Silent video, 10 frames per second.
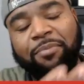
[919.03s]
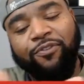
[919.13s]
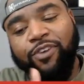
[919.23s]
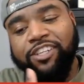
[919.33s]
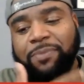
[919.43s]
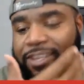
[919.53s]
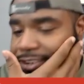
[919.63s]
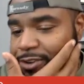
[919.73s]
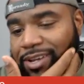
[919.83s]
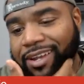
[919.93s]
it fresh, man. You know,
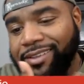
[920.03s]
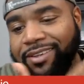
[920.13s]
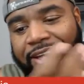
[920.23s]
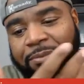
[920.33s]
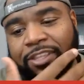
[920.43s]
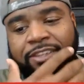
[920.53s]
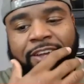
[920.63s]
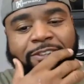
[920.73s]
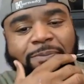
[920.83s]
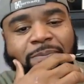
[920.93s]
you gotta look
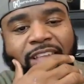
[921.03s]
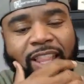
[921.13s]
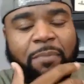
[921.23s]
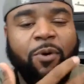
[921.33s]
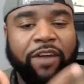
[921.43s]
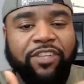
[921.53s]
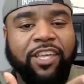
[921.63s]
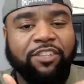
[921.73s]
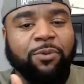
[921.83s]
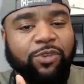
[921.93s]
nice. I like my wife to
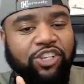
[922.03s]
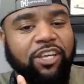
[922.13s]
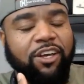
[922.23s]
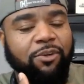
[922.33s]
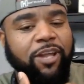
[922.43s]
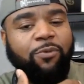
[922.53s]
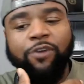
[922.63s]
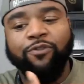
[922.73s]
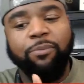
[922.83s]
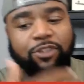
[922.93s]
kiss me when she get home, not run
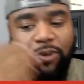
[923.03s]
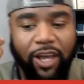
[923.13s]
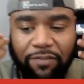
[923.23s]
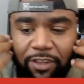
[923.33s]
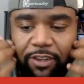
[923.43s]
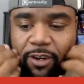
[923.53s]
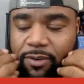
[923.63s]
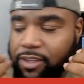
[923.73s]
from me. So I have to, you know,